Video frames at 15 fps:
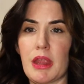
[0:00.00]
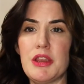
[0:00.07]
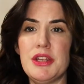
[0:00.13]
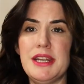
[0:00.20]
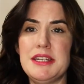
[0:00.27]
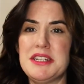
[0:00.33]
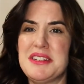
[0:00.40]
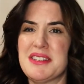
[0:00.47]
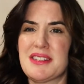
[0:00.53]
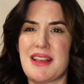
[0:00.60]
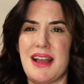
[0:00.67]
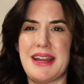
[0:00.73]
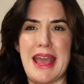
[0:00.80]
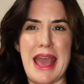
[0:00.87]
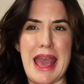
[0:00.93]
You need to
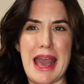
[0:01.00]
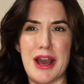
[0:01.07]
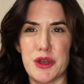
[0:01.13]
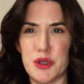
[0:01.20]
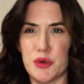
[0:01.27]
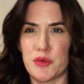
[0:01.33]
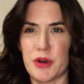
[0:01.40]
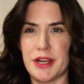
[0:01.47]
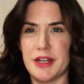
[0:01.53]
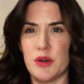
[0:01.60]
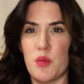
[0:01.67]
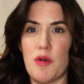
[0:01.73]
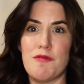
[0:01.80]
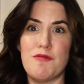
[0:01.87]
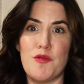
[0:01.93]
decide how you'll read
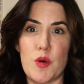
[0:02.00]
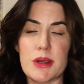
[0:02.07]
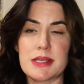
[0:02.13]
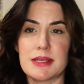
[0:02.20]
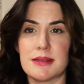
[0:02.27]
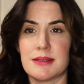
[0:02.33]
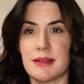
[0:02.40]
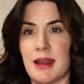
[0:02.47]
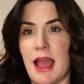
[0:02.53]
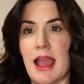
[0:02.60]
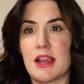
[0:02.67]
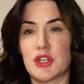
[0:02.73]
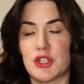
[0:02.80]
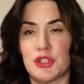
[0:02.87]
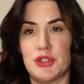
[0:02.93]
it, what voices and
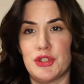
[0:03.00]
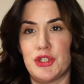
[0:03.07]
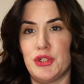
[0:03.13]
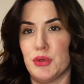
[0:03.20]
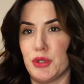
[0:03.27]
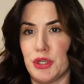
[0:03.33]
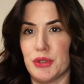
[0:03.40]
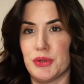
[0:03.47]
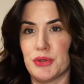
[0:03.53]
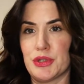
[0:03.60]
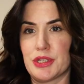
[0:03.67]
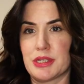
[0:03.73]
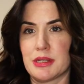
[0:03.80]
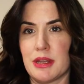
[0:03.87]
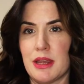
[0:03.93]
actions you'll
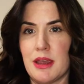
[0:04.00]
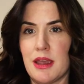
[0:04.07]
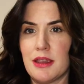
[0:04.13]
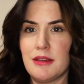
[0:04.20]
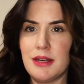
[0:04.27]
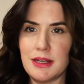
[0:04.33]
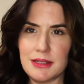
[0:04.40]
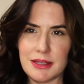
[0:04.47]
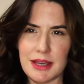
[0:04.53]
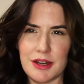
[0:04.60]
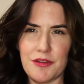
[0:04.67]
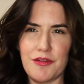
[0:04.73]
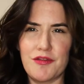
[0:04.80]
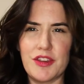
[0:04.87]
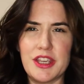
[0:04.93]
use. You need to get
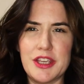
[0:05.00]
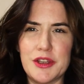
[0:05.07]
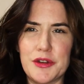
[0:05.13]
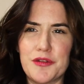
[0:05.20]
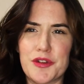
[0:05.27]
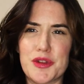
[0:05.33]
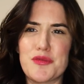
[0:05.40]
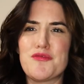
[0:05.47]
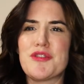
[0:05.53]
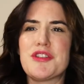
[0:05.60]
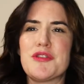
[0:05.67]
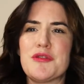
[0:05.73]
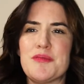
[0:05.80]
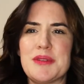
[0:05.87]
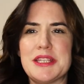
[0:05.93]
a feel for the
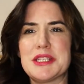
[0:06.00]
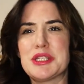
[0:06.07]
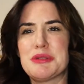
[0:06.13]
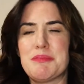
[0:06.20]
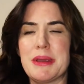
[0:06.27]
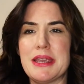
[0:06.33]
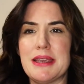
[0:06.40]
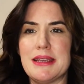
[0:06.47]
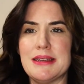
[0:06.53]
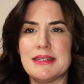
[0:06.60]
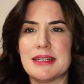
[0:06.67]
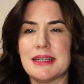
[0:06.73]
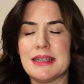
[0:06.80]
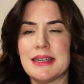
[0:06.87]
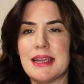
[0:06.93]
rhythm and the
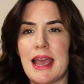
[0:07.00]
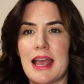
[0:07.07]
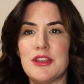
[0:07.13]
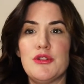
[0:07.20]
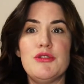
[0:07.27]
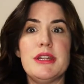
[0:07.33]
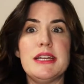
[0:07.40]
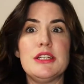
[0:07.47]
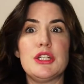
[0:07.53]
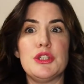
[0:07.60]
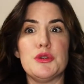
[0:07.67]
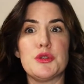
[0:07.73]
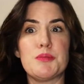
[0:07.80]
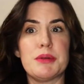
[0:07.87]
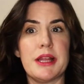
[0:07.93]
speed, and you need
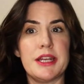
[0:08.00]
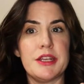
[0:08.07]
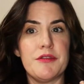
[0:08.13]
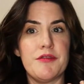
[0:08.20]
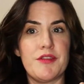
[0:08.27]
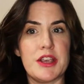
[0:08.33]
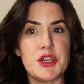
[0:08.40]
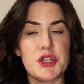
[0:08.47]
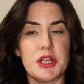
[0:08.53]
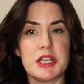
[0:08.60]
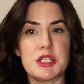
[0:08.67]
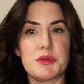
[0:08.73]
to use plenty of facial